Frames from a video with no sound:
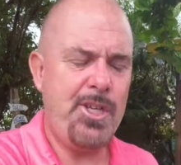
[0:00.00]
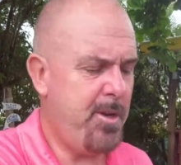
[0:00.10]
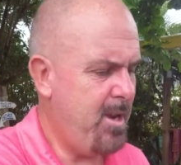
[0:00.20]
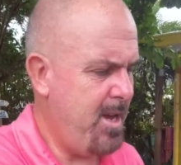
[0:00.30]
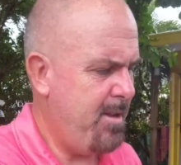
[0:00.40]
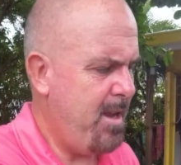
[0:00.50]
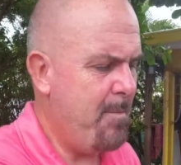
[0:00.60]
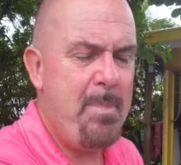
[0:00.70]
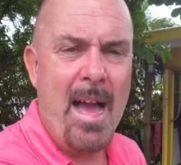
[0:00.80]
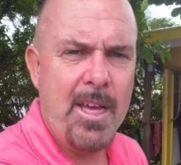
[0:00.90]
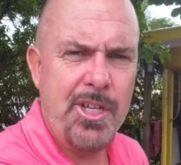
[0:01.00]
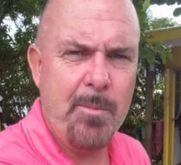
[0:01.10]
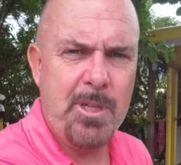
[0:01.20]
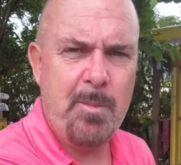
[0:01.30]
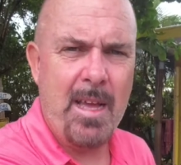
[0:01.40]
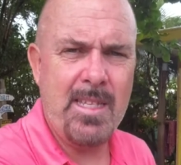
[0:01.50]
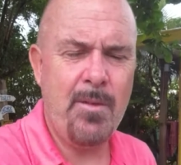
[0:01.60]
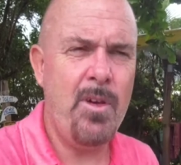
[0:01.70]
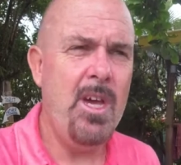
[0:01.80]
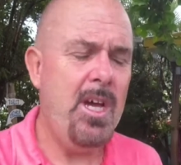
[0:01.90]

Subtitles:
and packaging perspective,